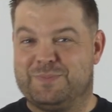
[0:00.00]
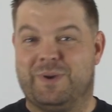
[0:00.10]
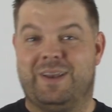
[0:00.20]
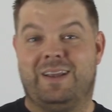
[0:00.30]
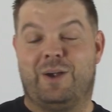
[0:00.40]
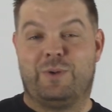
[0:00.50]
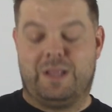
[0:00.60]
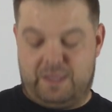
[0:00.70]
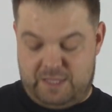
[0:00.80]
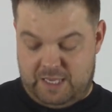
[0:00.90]
but I
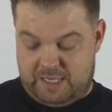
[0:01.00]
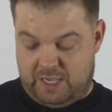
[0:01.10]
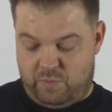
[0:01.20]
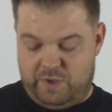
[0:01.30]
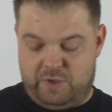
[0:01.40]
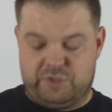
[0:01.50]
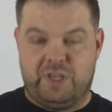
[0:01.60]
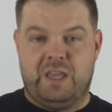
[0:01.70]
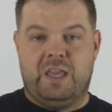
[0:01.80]
really like the AKA wheels.